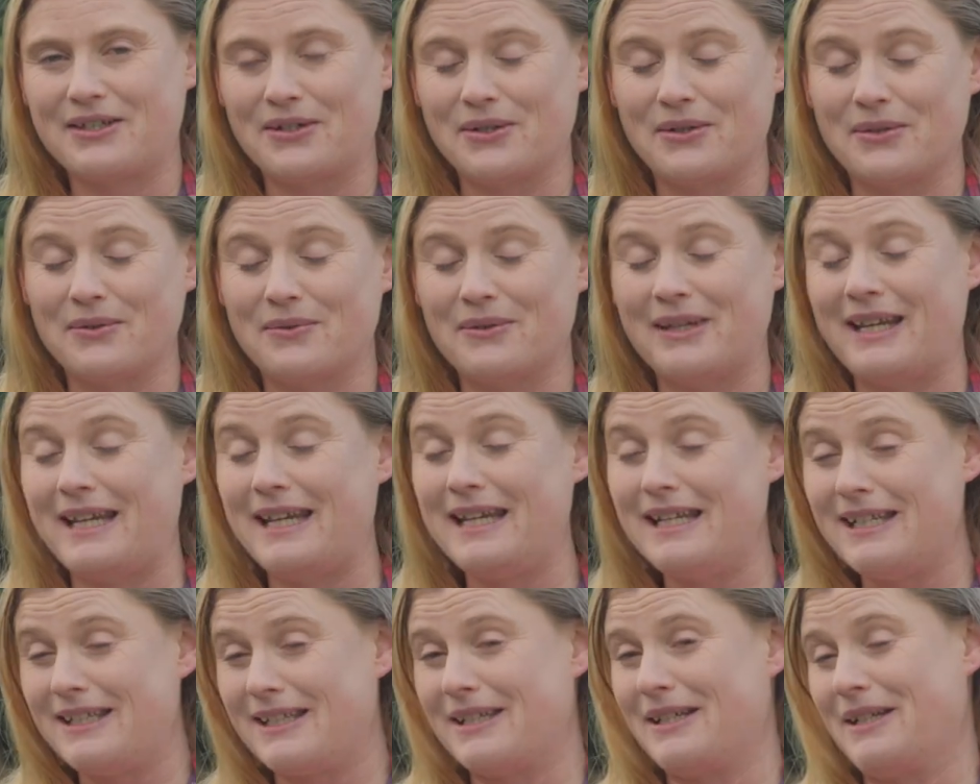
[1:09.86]
to
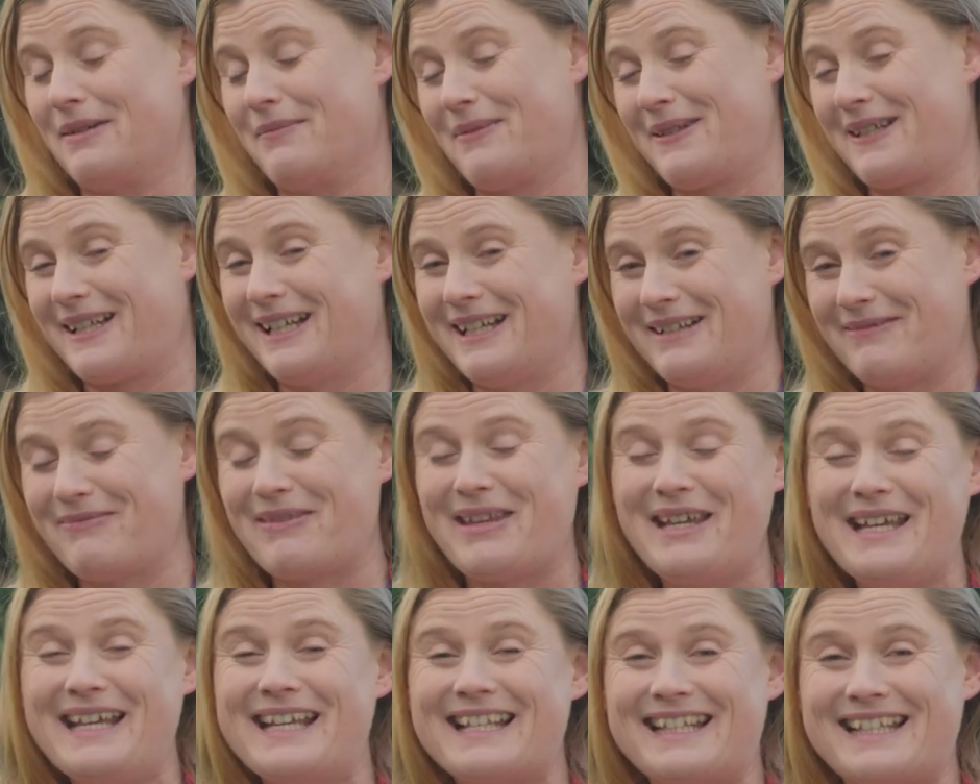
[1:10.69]
Egypt's
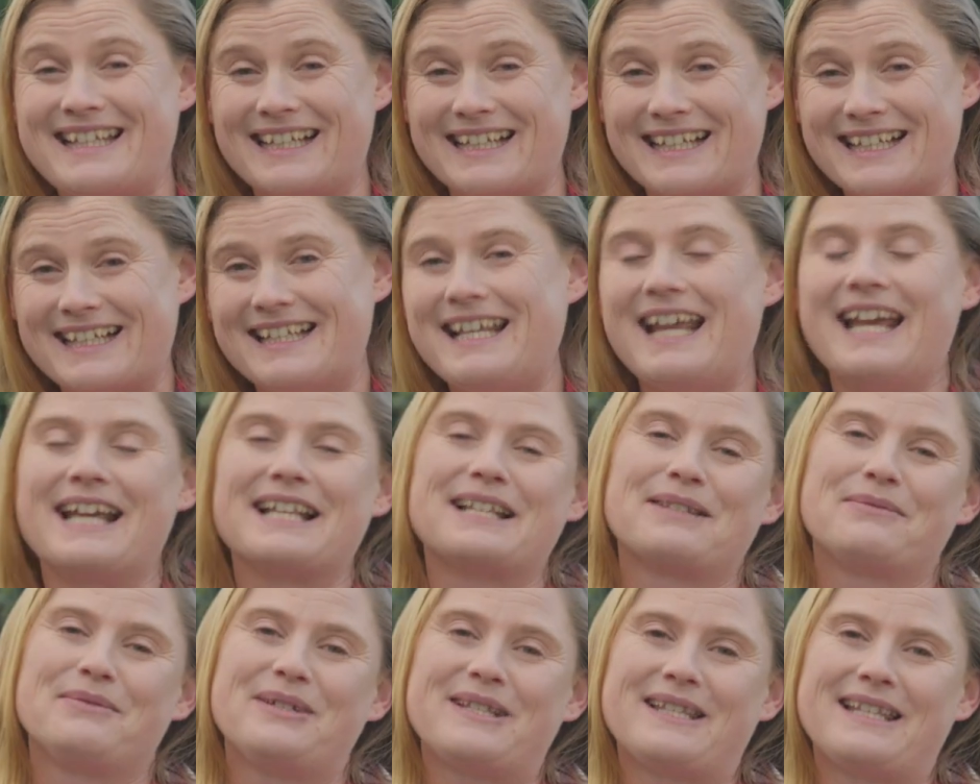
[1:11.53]

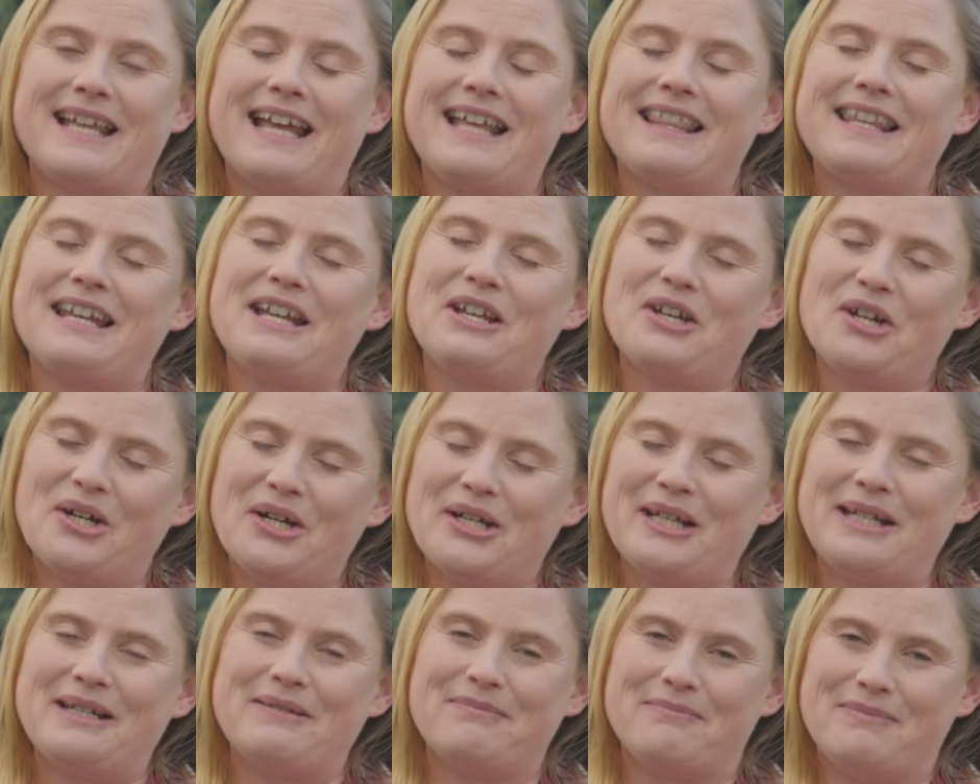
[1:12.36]
success was that they
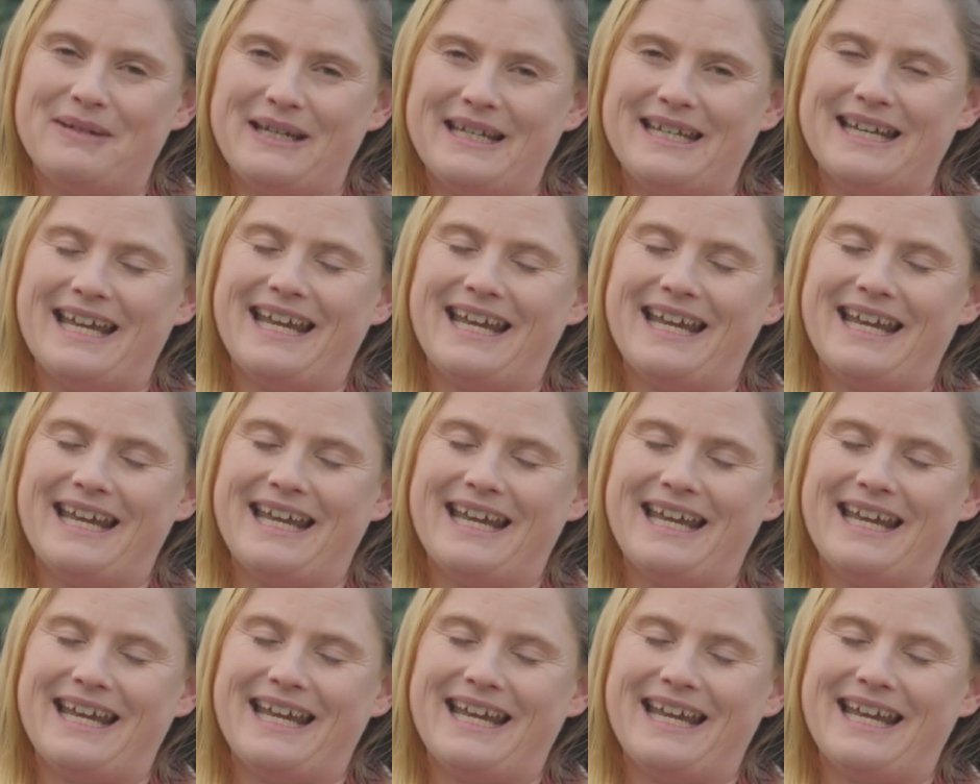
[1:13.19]
couldn't be